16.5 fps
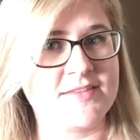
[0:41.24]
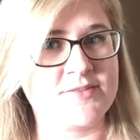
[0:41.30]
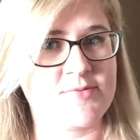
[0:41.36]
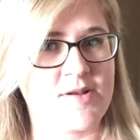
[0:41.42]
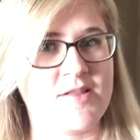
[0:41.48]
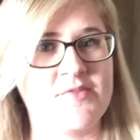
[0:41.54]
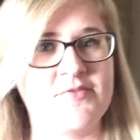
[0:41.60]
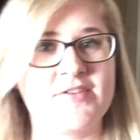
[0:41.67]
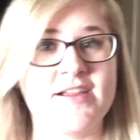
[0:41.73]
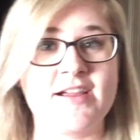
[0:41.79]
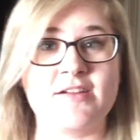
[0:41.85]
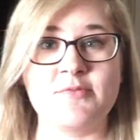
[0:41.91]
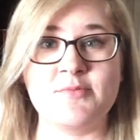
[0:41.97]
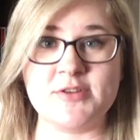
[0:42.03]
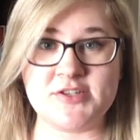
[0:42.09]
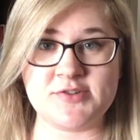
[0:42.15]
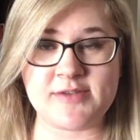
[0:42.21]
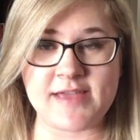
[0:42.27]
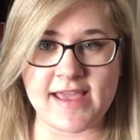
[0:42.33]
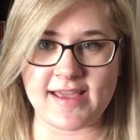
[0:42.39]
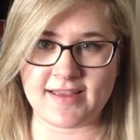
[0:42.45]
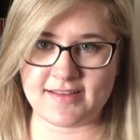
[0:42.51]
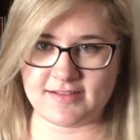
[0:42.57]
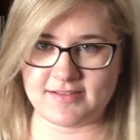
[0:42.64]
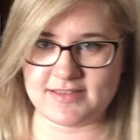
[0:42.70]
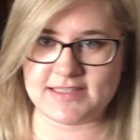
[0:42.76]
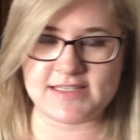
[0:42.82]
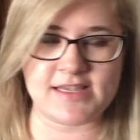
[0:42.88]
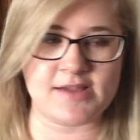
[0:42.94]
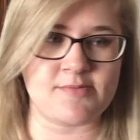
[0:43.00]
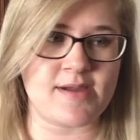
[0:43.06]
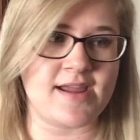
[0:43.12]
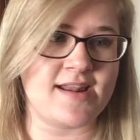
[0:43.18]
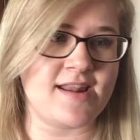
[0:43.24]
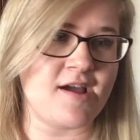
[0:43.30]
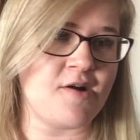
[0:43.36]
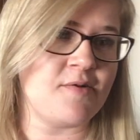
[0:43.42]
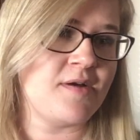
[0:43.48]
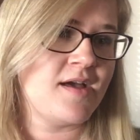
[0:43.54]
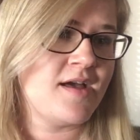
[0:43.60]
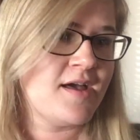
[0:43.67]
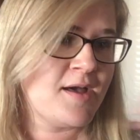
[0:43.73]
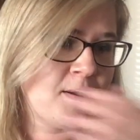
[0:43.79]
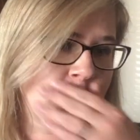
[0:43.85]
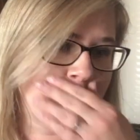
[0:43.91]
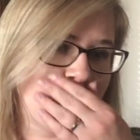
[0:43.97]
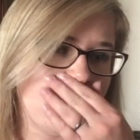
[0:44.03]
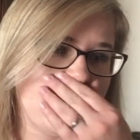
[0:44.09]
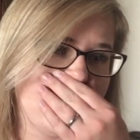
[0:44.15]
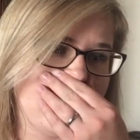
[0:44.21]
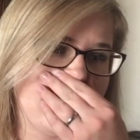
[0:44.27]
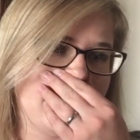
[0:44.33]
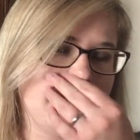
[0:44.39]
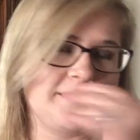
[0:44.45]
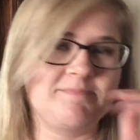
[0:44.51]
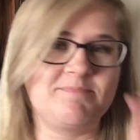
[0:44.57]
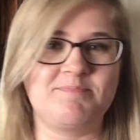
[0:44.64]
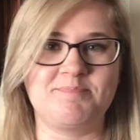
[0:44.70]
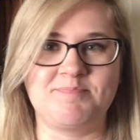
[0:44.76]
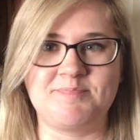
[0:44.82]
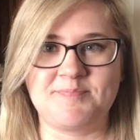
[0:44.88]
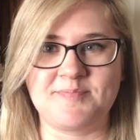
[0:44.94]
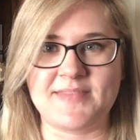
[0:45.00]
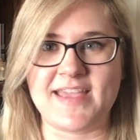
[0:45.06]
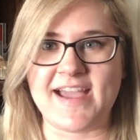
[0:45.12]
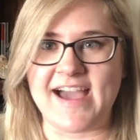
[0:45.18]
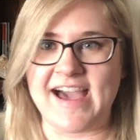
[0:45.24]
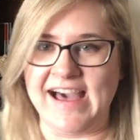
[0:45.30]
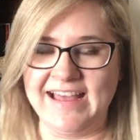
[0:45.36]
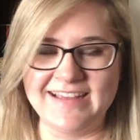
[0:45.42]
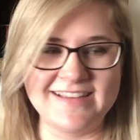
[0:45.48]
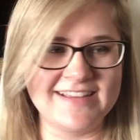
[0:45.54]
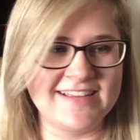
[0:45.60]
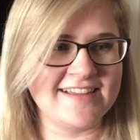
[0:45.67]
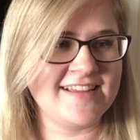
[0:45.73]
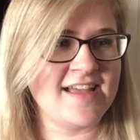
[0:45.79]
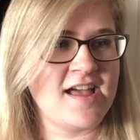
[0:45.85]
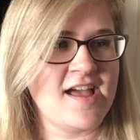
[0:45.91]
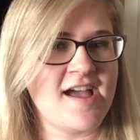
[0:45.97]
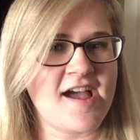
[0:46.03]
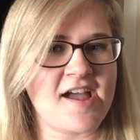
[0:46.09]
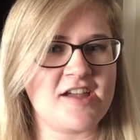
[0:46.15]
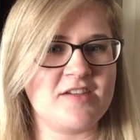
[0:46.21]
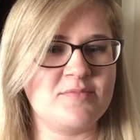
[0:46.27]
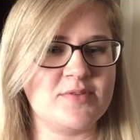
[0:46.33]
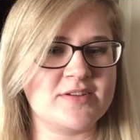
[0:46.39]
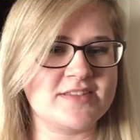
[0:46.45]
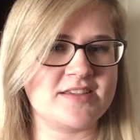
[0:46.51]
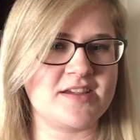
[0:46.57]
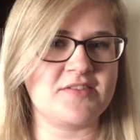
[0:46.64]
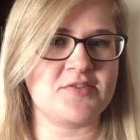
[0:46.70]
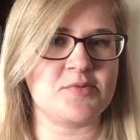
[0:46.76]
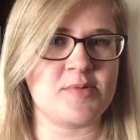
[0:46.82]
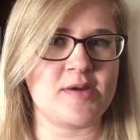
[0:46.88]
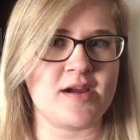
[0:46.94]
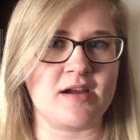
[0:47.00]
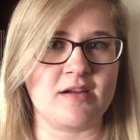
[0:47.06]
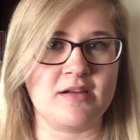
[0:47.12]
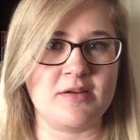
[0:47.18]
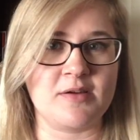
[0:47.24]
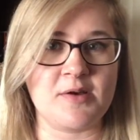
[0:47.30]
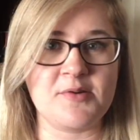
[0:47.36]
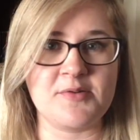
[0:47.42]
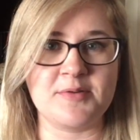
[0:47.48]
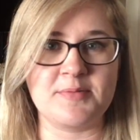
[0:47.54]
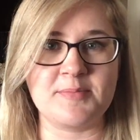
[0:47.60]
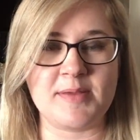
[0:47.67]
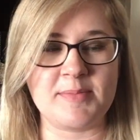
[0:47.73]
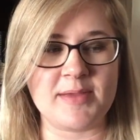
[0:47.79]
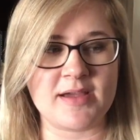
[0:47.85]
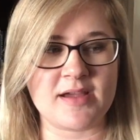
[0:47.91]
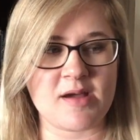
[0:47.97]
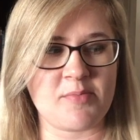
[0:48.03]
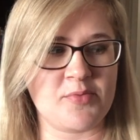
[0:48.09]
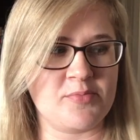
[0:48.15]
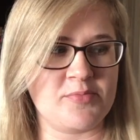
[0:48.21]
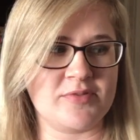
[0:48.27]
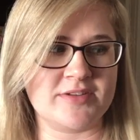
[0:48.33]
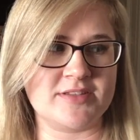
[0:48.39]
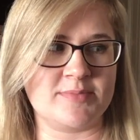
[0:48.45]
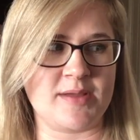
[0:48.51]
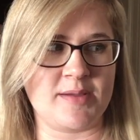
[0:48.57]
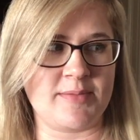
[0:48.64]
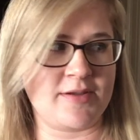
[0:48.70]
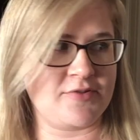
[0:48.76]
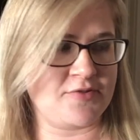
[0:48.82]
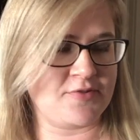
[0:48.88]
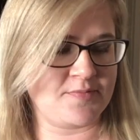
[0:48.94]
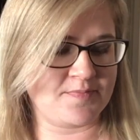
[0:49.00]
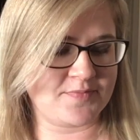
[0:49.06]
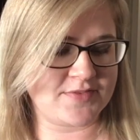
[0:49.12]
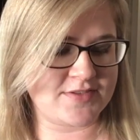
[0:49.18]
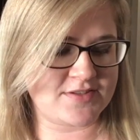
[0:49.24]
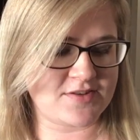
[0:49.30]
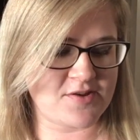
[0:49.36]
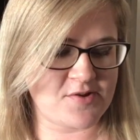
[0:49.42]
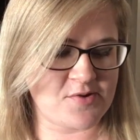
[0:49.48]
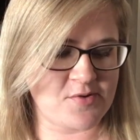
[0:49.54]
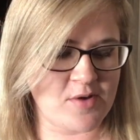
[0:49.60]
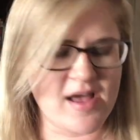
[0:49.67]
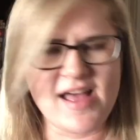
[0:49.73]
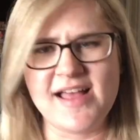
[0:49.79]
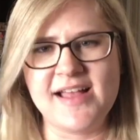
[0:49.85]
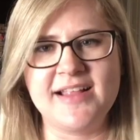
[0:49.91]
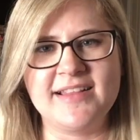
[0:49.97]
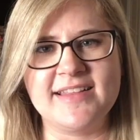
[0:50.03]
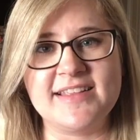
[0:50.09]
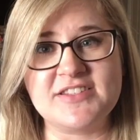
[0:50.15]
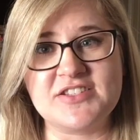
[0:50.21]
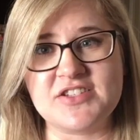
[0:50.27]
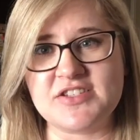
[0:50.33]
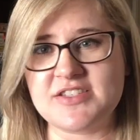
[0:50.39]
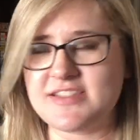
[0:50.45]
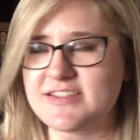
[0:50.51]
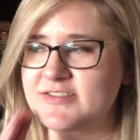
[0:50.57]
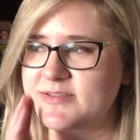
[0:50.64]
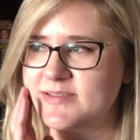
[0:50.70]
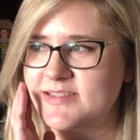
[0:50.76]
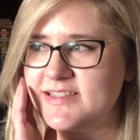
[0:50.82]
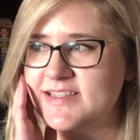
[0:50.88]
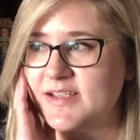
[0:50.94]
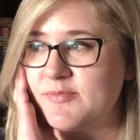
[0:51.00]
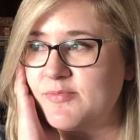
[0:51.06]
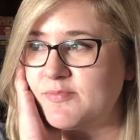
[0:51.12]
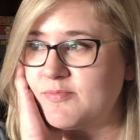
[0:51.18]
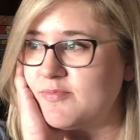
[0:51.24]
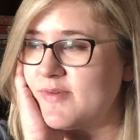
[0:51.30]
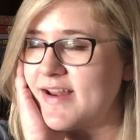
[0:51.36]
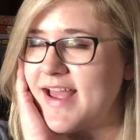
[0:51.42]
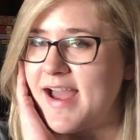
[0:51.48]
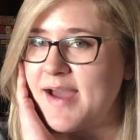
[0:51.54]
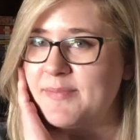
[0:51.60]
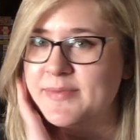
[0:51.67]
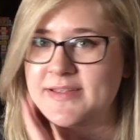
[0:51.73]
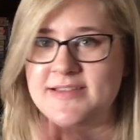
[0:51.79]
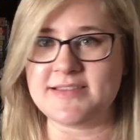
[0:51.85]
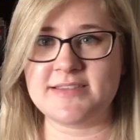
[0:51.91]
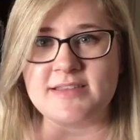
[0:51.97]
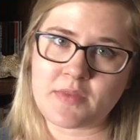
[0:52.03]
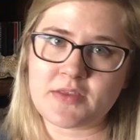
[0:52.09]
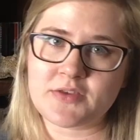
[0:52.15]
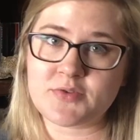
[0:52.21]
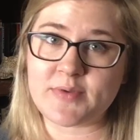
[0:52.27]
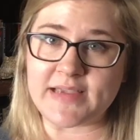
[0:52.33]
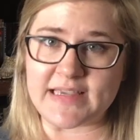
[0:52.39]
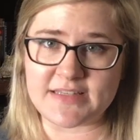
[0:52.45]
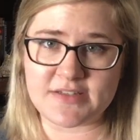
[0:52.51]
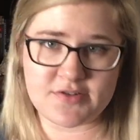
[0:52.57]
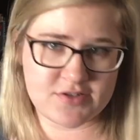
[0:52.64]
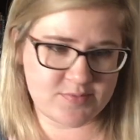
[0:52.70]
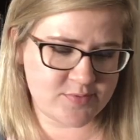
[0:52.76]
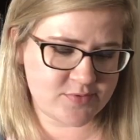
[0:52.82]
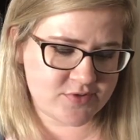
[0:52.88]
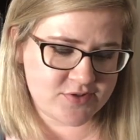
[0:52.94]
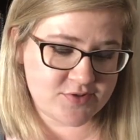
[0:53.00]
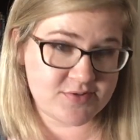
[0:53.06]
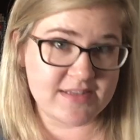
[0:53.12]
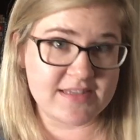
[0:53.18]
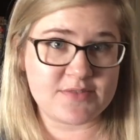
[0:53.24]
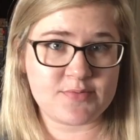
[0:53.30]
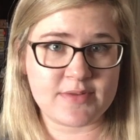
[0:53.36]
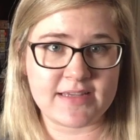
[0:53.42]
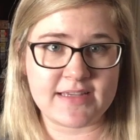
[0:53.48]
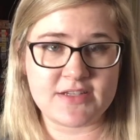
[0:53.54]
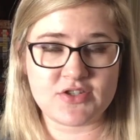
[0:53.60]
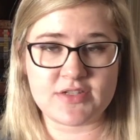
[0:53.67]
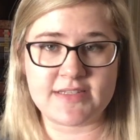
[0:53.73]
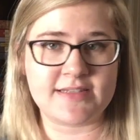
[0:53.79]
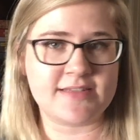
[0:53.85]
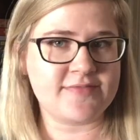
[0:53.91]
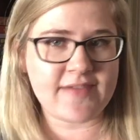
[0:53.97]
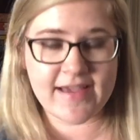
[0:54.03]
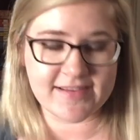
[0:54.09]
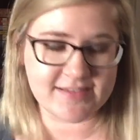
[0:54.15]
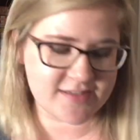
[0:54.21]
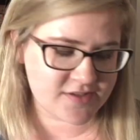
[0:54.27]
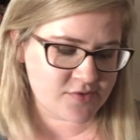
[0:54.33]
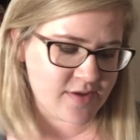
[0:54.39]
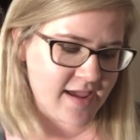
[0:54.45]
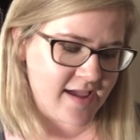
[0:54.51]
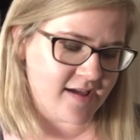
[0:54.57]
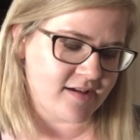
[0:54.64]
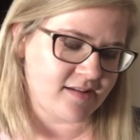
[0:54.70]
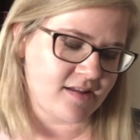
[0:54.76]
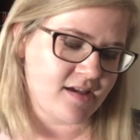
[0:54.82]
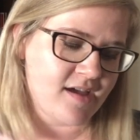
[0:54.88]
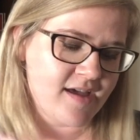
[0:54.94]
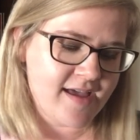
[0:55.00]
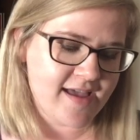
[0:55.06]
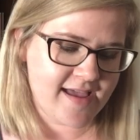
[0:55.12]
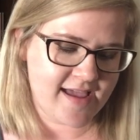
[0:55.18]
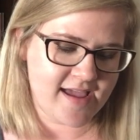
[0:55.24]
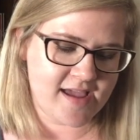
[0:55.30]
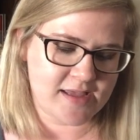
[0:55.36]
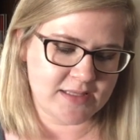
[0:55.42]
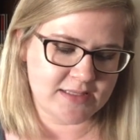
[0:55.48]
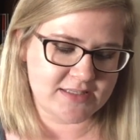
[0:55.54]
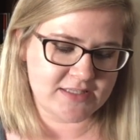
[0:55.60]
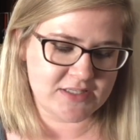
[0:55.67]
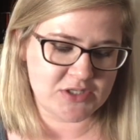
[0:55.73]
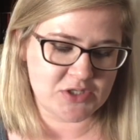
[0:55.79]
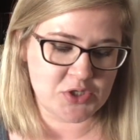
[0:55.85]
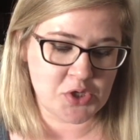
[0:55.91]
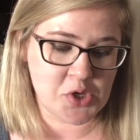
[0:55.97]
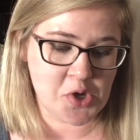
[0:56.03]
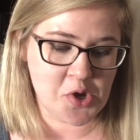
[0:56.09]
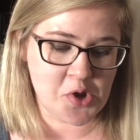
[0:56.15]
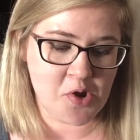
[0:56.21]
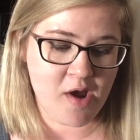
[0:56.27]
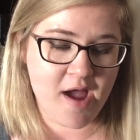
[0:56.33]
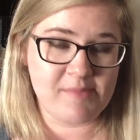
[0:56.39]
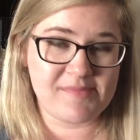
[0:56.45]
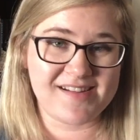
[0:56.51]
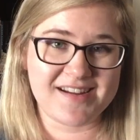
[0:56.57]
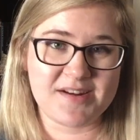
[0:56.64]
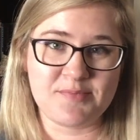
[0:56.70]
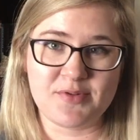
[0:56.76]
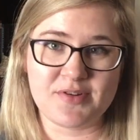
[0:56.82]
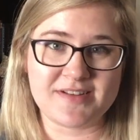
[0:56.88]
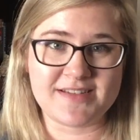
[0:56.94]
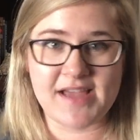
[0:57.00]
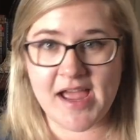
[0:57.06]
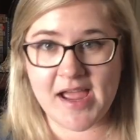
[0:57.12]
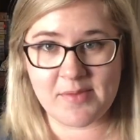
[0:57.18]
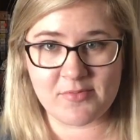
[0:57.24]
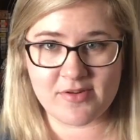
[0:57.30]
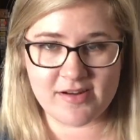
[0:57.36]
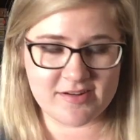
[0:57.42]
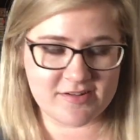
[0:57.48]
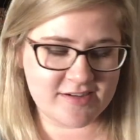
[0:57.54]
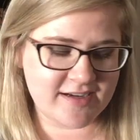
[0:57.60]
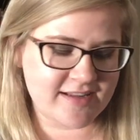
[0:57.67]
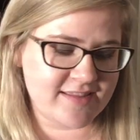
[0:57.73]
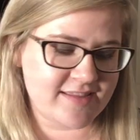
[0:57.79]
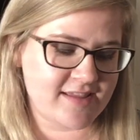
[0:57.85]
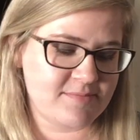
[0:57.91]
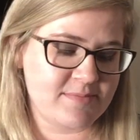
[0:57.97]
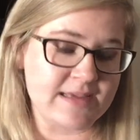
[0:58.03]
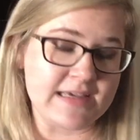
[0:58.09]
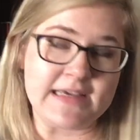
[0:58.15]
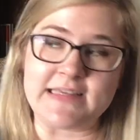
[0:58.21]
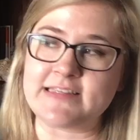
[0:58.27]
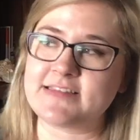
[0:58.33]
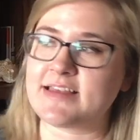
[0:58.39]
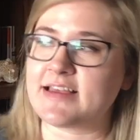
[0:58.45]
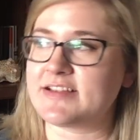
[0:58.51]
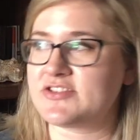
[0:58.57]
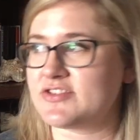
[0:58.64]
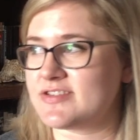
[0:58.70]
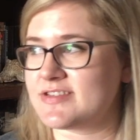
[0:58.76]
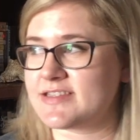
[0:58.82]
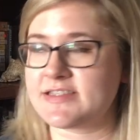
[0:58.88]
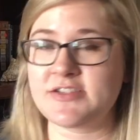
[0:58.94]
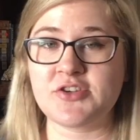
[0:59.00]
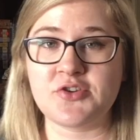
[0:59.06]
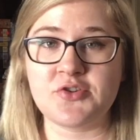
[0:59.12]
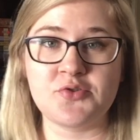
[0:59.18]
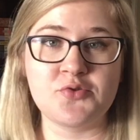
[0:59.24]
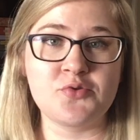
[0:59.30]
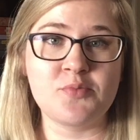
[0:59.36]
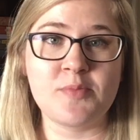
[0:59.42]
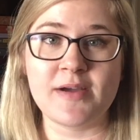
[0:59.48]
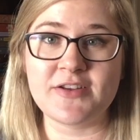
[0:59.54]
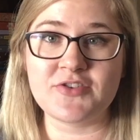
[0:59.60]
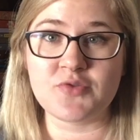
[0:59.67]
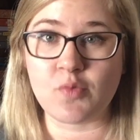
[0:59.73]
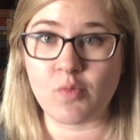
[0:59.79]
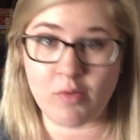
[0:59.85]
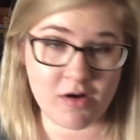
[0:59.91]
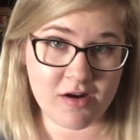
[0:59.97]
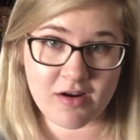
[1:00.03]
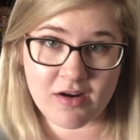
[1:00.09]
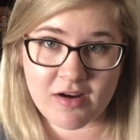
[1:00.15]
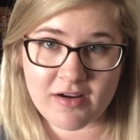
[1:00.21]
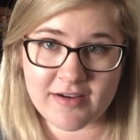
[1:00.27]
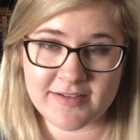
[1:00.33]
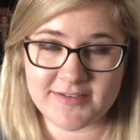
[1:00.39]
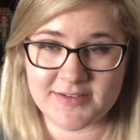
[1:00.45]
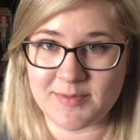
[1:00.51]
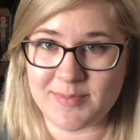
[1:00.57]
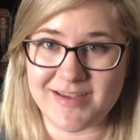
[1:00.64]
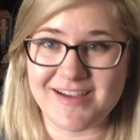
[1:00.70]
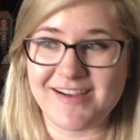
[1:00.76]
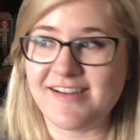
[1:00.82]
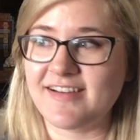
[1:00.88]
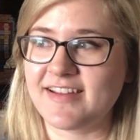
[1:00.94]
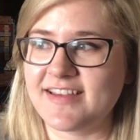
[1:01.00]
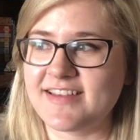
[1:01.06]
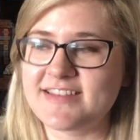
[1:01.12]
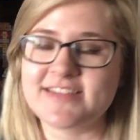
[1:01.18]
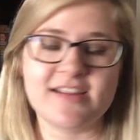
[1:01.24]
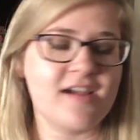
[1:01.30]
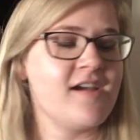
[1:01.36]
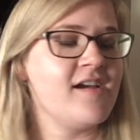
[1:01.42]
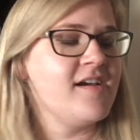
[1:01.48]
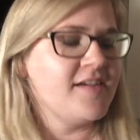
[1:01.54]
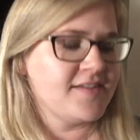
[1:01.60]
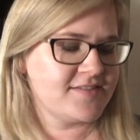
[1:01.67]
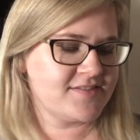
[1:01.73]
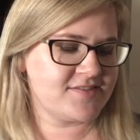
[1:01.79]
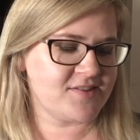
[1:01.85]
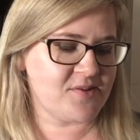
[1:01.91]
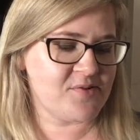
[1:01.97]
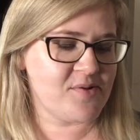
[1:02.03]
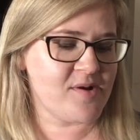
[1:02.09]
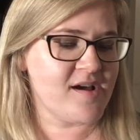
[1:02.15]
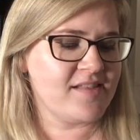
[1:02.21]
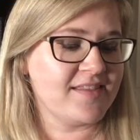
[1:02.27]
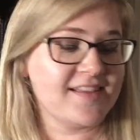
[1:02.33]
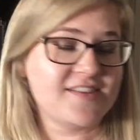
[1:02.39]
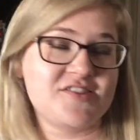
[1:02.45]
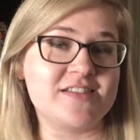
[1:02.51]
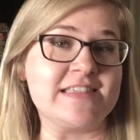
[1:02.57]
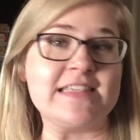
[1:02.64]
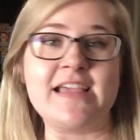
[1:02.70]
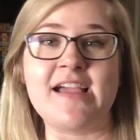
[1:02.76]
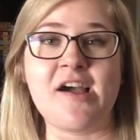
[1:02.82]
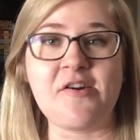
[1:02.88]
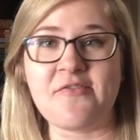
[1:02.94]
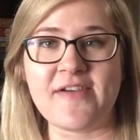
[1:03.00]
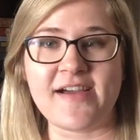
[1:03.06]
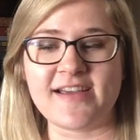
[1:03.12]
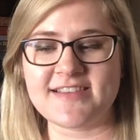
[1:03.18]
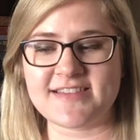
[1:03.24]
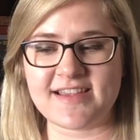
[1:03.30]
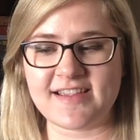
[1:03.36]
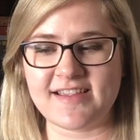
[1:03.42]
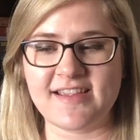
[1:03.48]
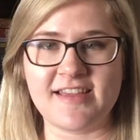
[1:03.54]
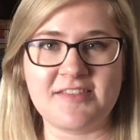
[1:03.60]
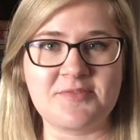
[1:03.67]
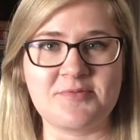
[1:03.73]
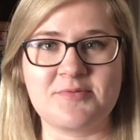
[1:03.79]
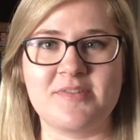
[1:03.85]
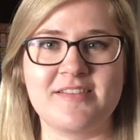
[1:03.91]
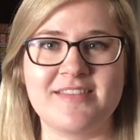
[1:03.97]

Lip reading: this wall over here, which you can't see right now, but yeah. I have books everywhere. Oh, and maybe a couple books in my bedroom. So let's just see what happens. So I guess you're supposed to do this really as just as fast as you can. And so I'm not going to put a timer on or anything because that's just too much work, to be honest. So let's just see how fast I can get through